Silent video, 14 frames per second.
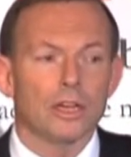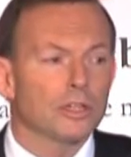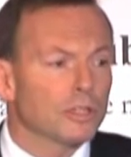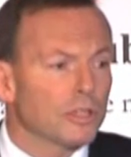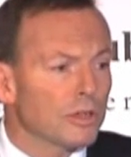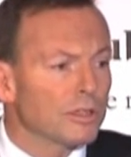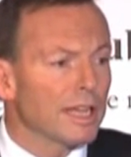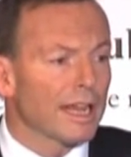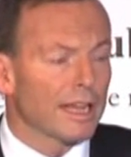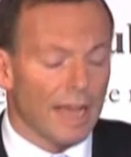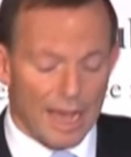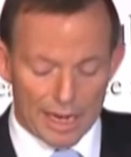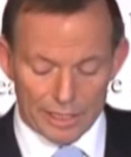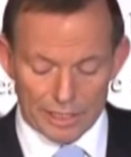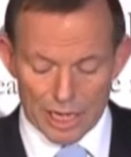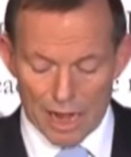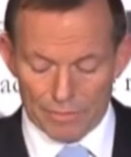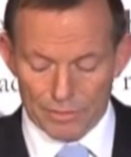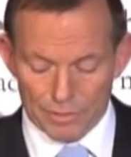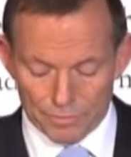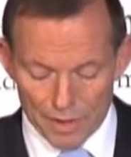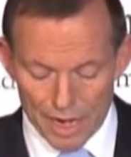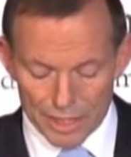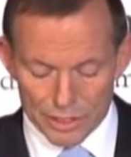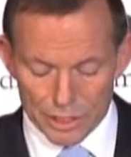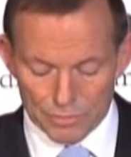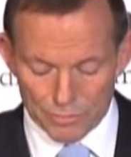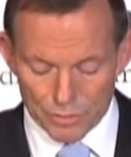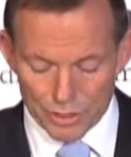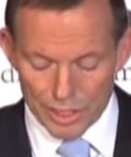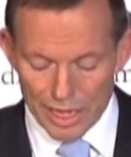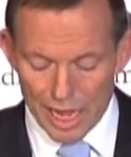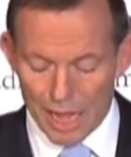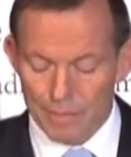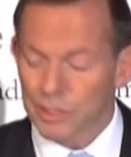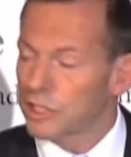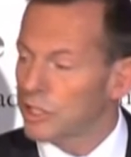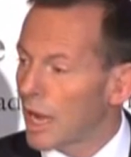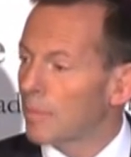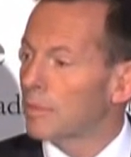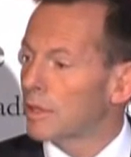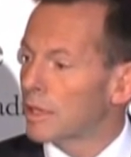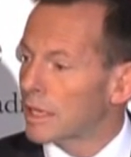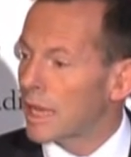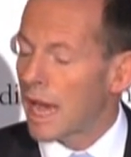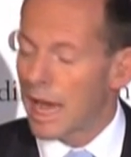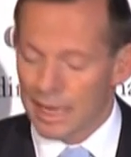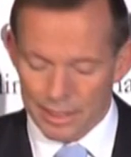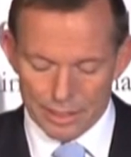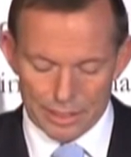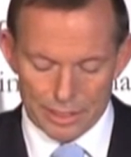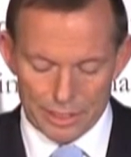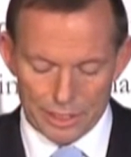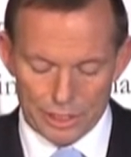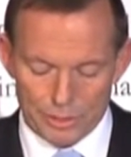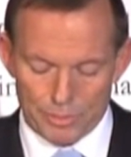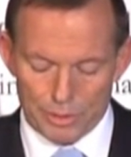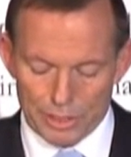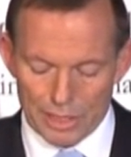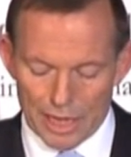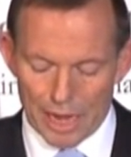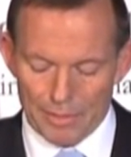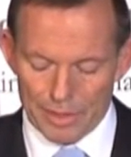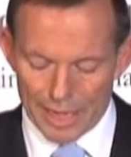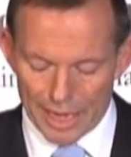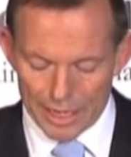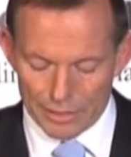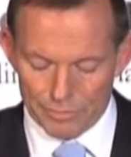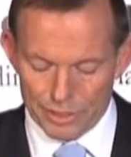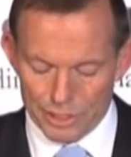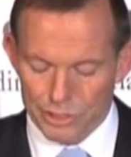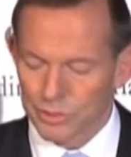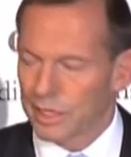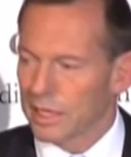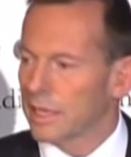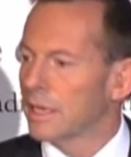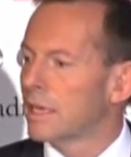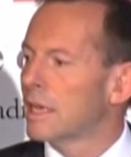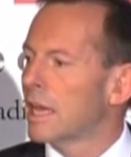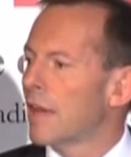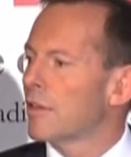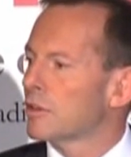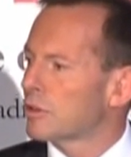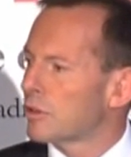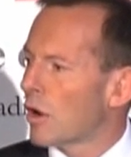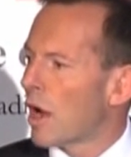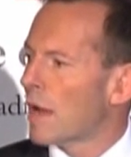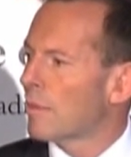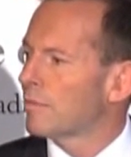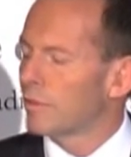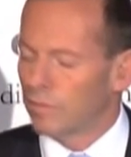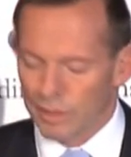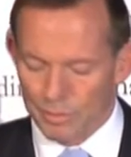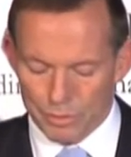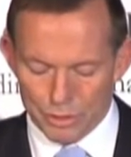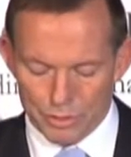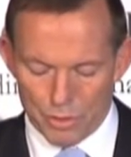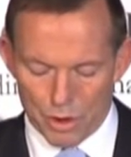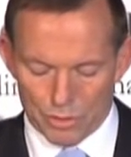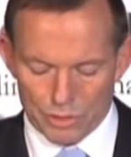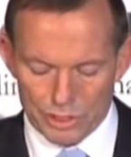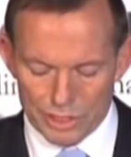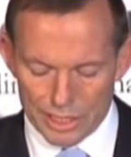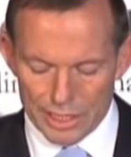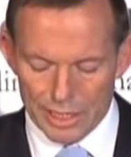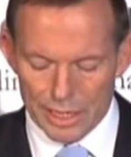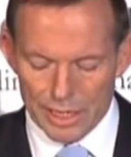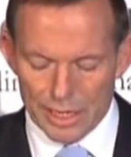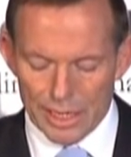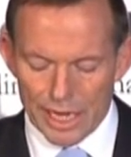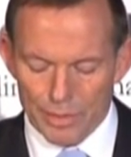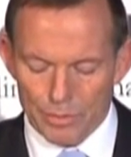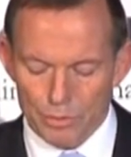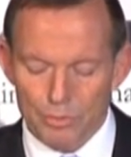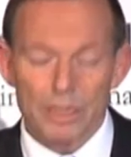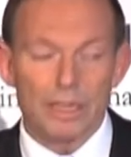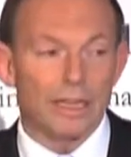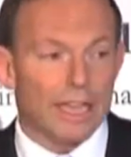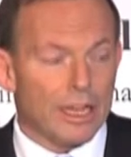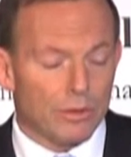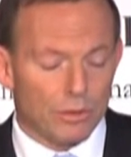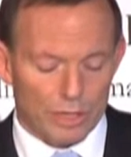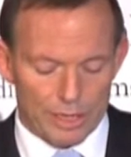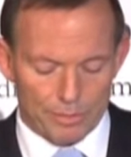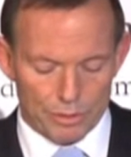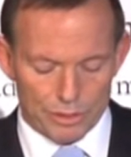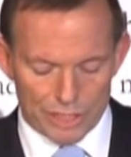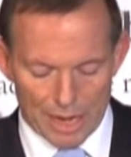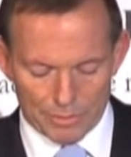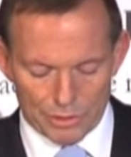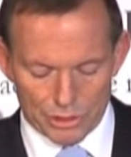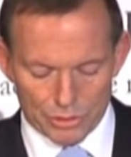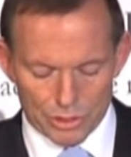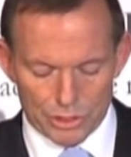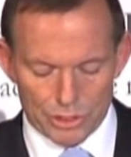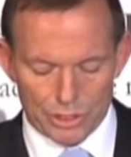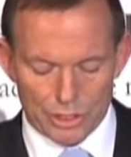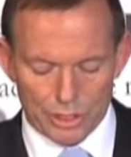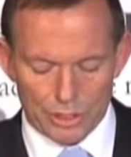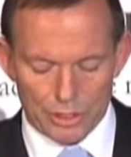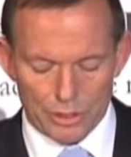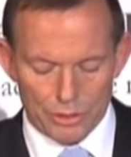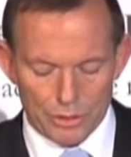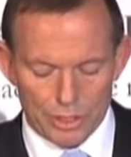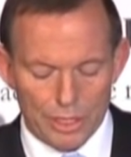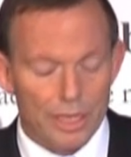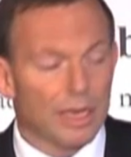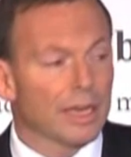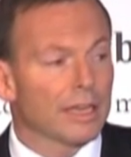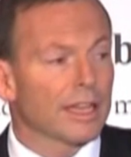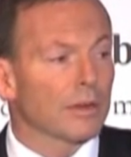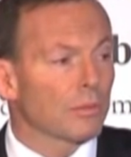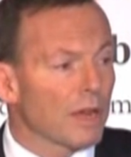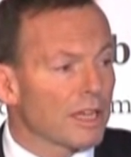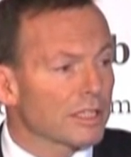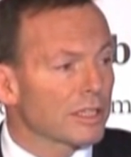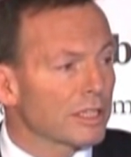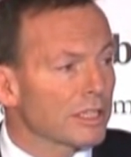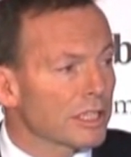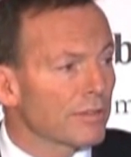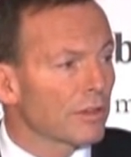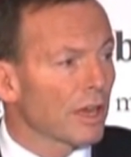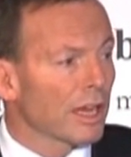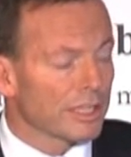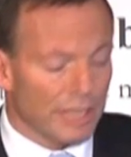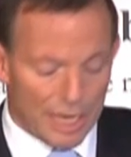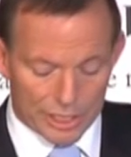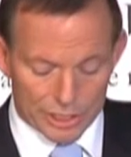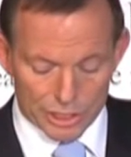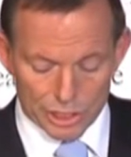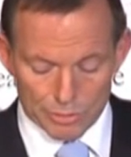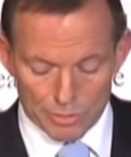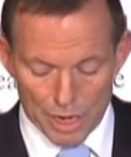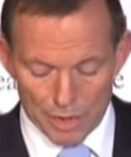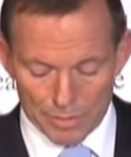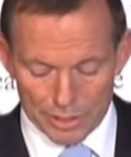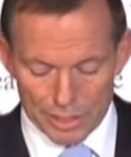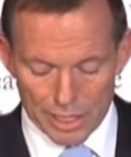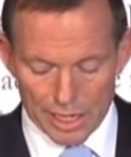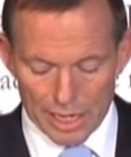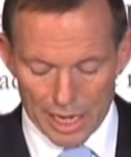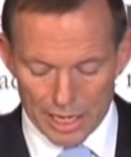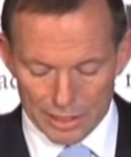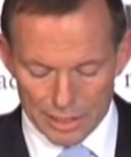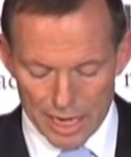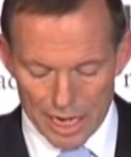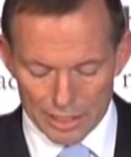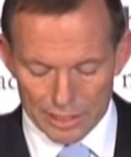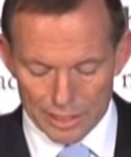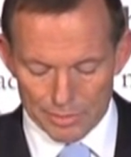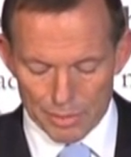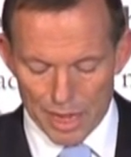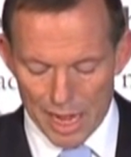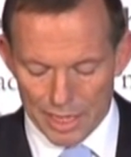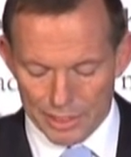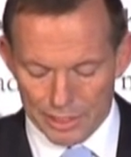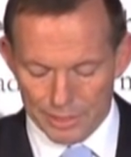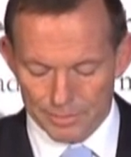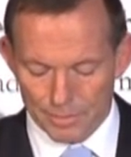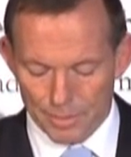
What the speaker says: 2 decades after Francis Fukuyama jumped the gun to proclaim the end of history and the triumph of liberal democracy, it would be equally presumptuous to conclude that Western civilization's moment has largely passed.